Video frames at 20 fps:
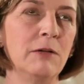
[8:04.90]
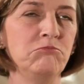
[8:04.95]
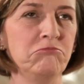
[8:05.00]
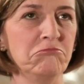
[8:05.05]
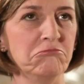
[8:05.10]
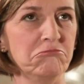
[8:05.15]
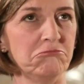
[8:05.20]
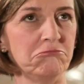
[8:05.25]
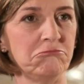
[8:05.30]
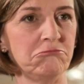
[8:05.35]

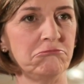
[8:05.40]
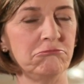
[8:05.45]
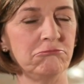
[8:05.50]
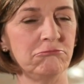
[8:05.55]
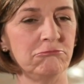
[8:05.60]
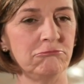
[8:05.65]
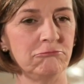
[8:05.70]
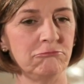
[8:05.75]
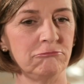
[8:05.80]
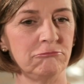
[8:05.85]

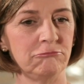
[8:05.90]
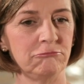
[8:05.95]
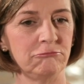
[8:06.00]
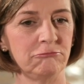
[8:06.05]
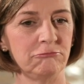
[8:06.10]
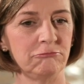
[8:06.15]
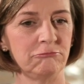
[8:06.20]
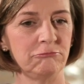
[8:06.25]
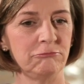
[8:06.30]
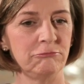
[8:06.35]

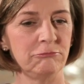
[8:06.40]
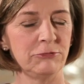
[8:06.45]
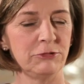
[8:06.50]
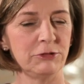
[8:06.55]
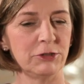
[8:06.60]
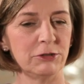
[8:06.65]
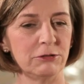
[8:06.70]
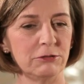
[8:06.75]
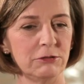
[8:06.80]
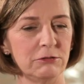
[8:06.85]

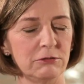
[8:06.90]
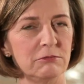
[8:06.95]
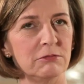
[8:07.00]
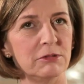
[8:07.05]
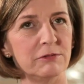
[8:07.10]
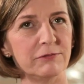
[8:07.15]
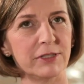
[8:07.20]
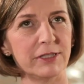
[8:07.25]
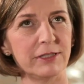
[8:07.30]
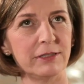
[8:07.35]
No,
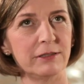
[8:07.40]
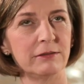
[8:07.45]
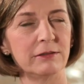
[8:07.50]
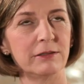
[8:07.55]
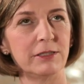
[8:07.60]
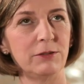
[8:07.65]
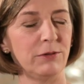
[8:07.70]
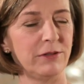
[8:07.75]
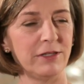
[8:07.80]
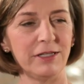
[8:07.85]
have I?
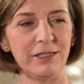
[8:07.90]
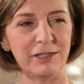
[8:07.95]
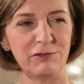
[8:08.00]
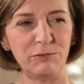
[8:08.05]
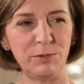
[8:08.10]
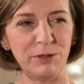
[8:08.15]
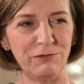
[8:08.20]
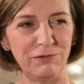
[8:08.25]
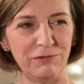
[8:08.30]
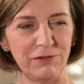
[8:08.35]
I don't think
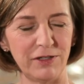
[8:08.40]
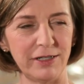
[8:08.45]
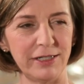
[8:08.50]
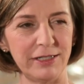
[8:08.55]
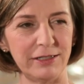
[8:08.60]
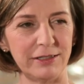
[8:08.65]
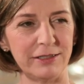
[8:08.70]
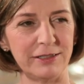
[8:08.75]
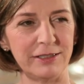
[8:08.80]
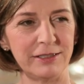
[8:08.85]
I've been
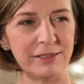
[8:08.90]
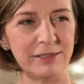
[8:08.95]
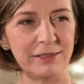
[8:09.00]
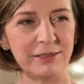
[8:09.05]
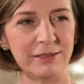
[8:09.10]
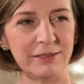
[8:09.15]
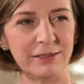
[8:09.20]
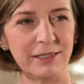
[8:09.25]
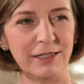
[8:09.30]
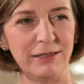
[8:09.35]
fired.
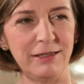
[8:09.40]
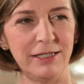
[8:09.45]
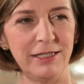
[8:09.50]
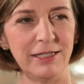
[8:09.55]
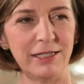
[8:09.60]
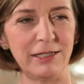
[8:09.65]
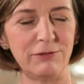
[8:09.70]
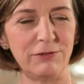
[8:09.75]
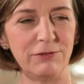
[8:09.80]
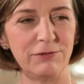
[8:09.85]
I think
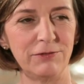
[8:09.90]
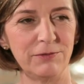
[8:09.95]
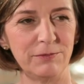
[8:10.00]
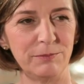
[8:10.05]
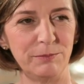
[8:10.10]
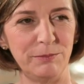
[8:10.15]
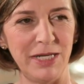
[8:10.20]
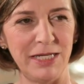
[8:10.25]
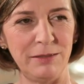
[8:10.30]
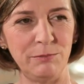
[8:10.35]
I've
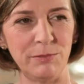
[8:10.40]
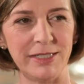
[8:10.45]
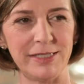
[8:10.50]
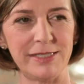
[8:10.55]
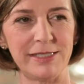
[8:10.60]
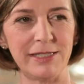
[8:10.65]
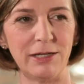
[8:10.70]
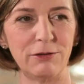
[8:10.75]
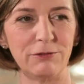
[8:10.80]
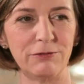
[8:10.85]
made
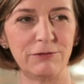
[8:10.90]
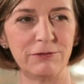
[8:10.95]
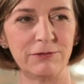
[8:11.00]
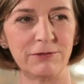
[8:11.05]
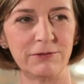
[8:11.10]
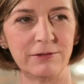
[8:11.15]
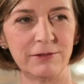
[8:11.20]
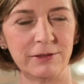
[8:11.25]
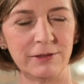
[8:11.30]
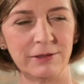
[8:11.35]
myself
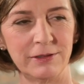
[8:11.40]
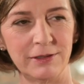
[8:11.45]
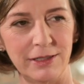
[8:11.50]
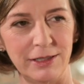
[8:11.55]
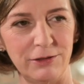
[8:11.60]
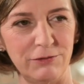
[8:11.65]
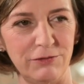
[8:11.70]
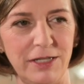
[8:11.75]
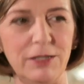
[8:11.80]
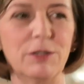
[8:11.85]

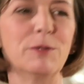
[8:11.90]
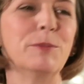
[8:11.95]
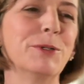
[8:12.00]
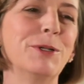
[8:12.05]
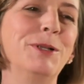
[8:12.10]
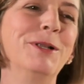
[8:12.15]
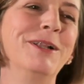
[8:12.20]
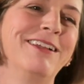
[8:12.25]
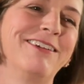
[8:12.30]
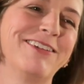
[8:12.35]

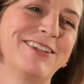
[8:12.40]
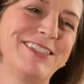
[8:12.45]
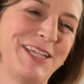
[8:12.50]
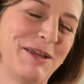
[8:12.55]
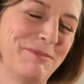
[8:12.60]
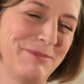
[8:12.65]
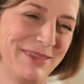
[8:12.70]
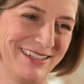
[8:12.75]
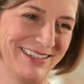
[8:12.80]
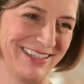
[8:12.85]
unavailable or
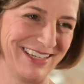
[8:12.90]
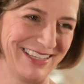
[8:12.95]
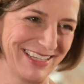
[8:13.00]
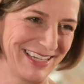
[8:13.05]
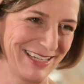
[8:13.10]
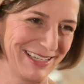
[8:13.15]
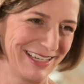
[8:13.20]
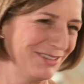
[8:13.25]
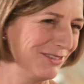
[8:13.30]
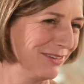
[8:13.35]
something like
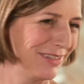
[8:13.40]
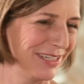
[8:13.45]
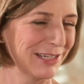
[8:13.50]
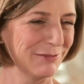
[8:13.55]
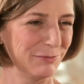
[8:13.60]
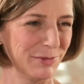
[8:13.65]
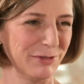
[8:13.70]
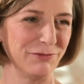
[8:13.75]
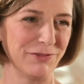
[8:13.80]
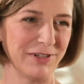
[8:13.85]
that. I don't think
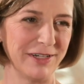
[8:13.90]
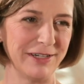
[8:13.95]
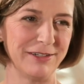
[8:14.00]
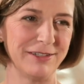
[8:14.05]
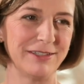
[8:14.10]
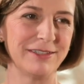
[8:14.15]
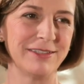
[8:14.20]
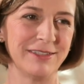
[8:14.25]
I've been fired.